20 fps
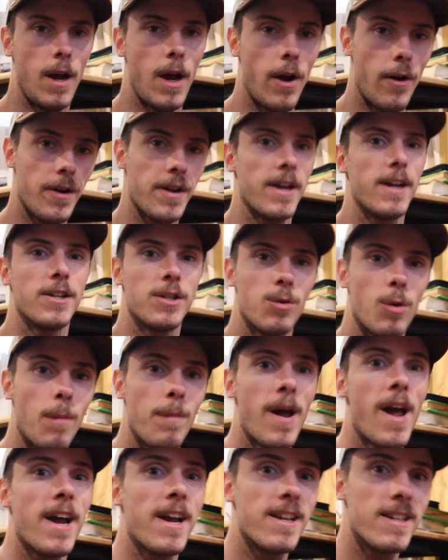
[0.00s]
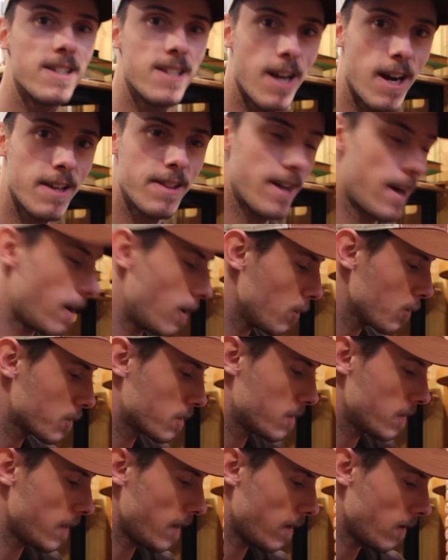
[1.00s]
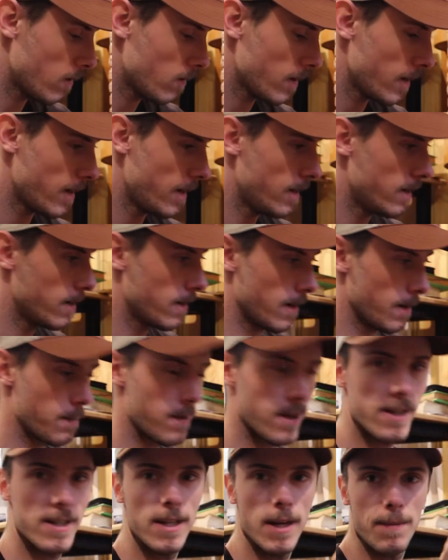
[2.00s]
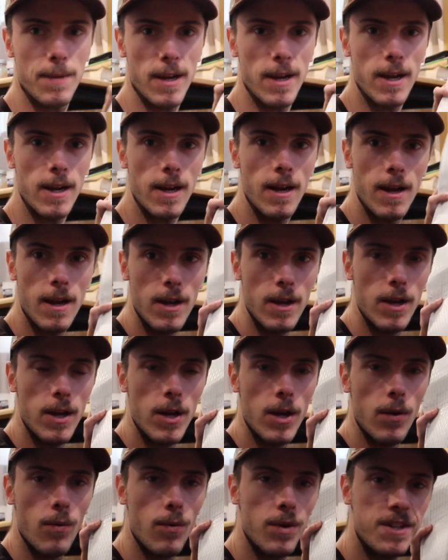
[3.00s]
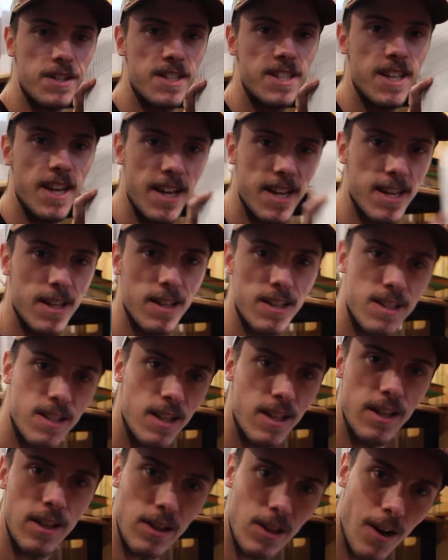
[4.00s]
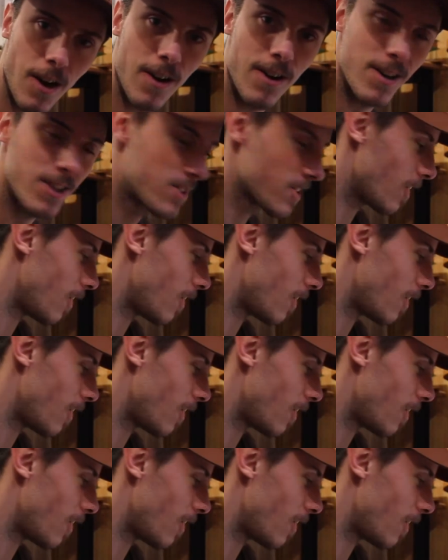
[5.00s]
Alrighty guys, so we're back inside the house now, and I picked up a ridiculously large